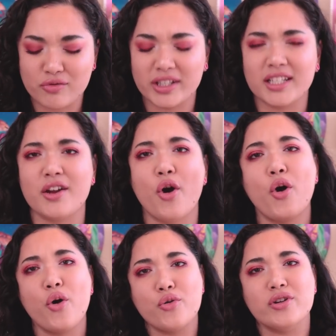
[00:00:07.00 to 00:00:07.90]
really
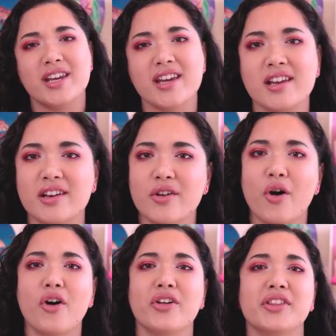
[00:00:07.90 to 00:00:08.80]
hone in
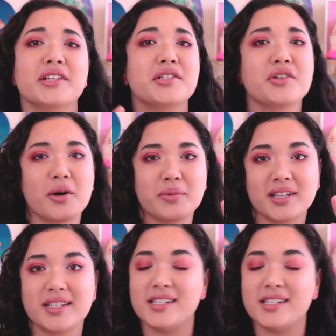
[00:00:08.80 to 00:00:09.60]
on this topic